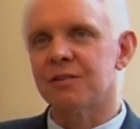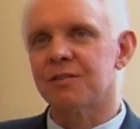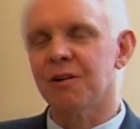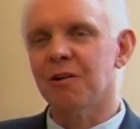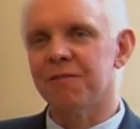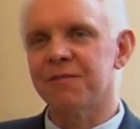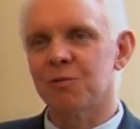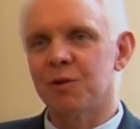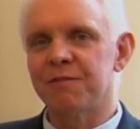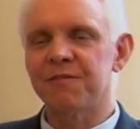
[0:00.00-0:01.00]
So
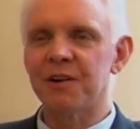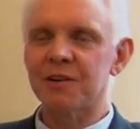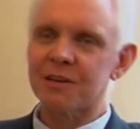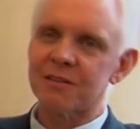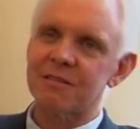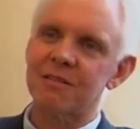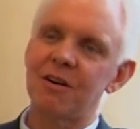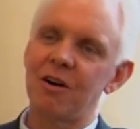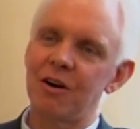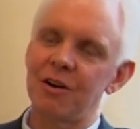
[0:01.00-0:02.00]
often we've focused
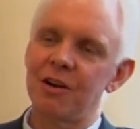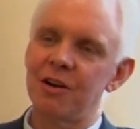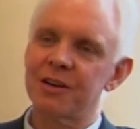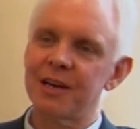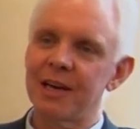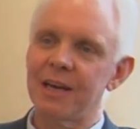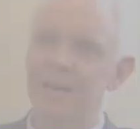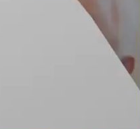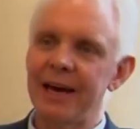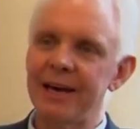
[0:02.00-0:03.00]
on
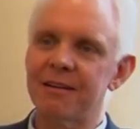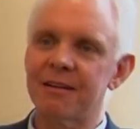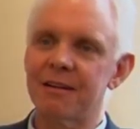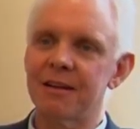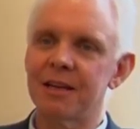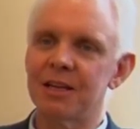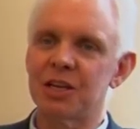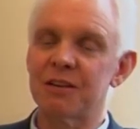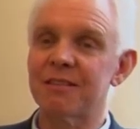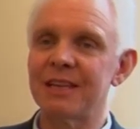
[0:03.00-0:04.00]
looking at
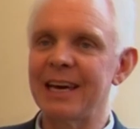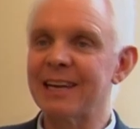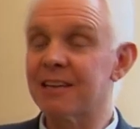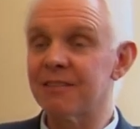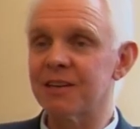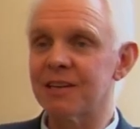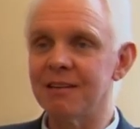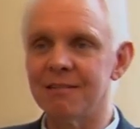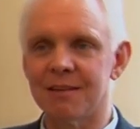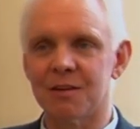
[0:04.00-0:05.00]
just the
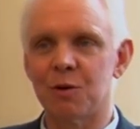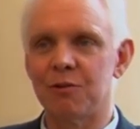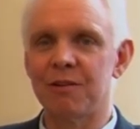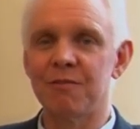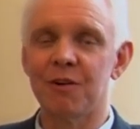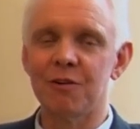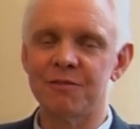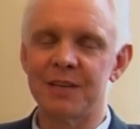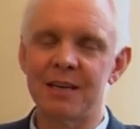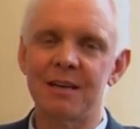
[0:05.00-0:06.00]
activities that we're
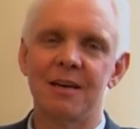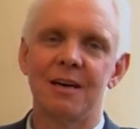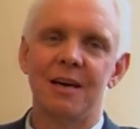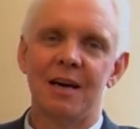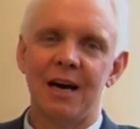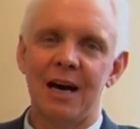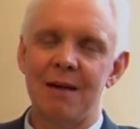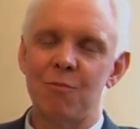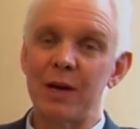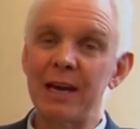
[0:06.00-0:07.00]
involved in.
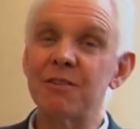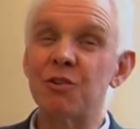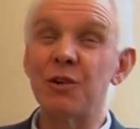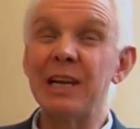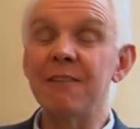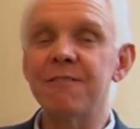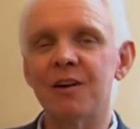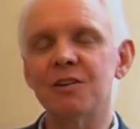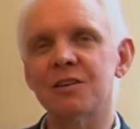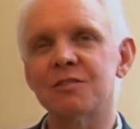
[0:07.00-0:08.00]
We haven't really
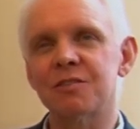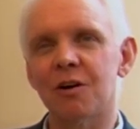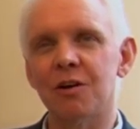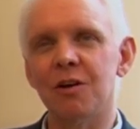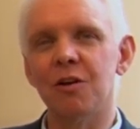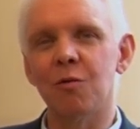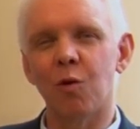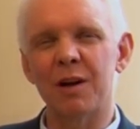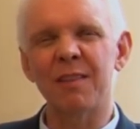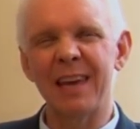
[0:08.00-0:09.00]
focused on
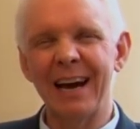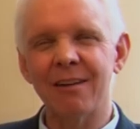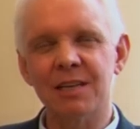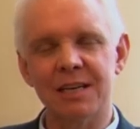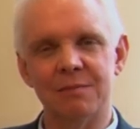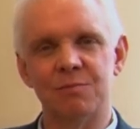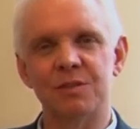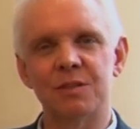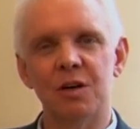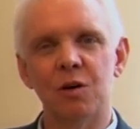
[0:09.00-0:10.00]
what are the
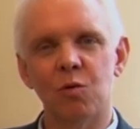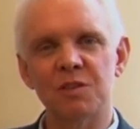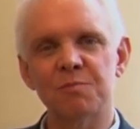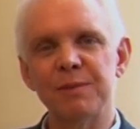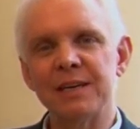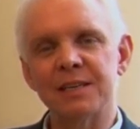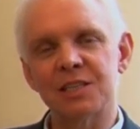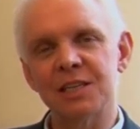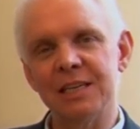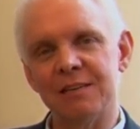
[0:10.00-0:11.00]
outcomes, what's being
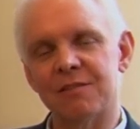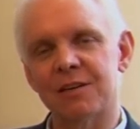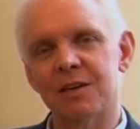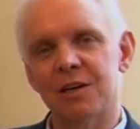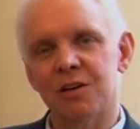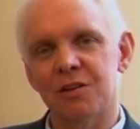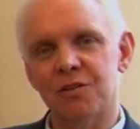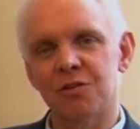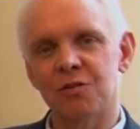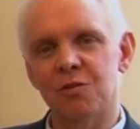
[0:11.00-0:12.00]
achieved
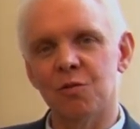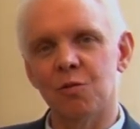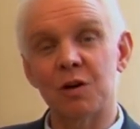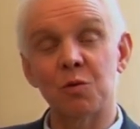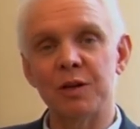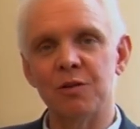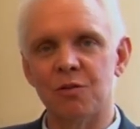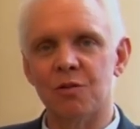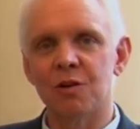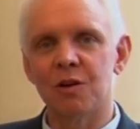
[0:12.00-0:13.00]
through what we do.